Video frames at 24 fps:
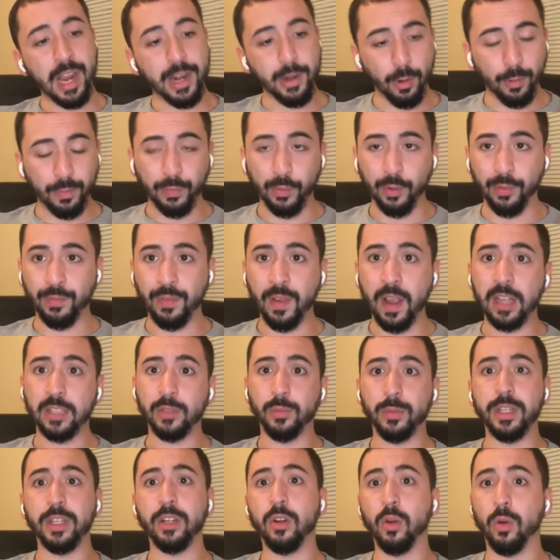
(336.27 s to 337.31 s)
I know for a
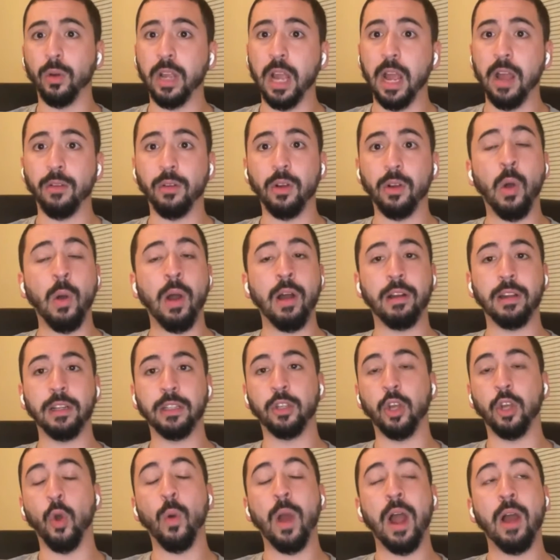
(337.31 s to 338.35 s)
fact we need to
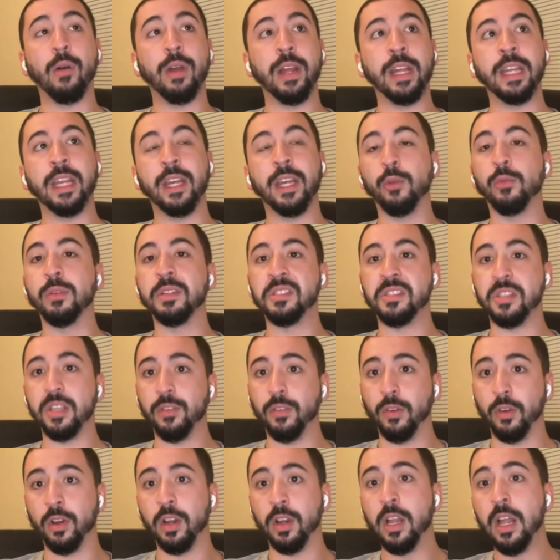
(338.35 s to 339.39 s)
go out and get a
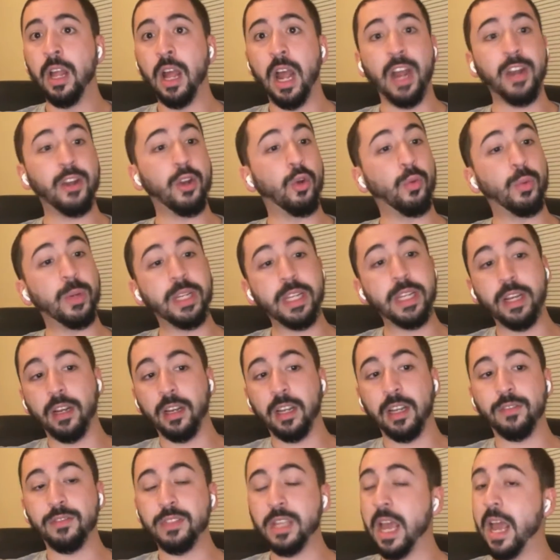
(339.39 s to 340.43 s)
receiver. I know we need
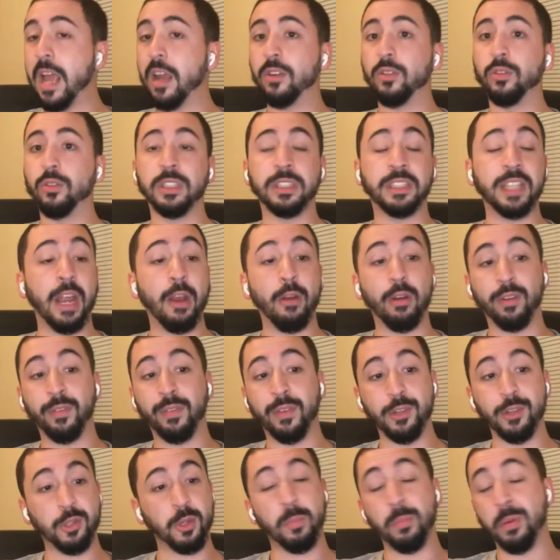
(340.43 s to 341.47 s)
a left tackle because Eric
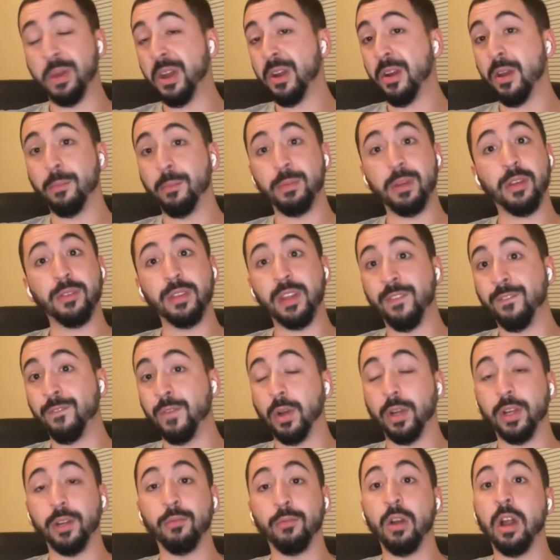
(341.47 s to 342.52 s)
Fisher better not be on that
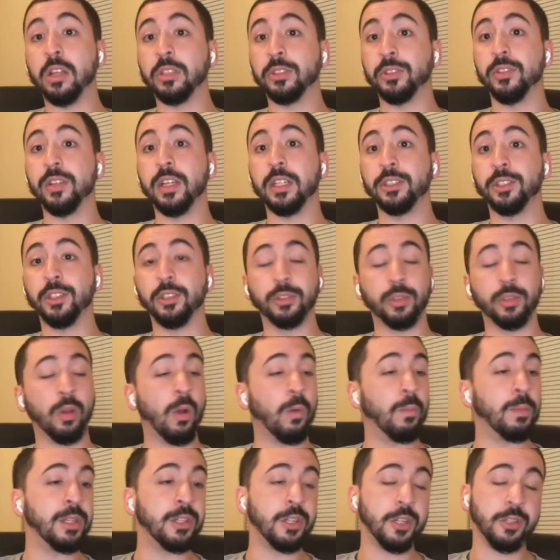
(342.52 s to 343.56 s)
fucking roster next year, so
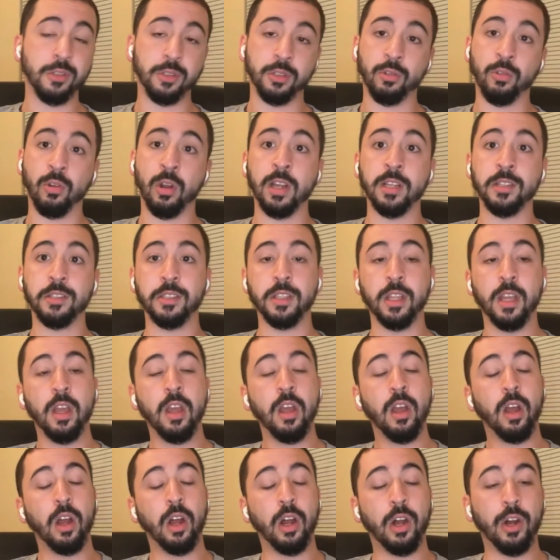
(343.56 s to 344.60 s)
help me Jesus Christ.
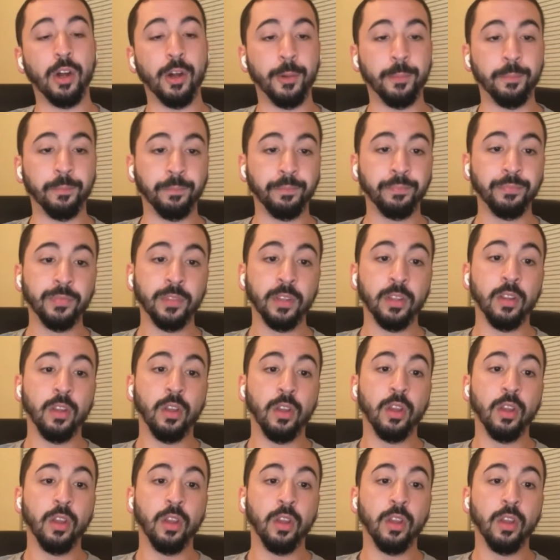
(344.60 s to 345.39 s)
Like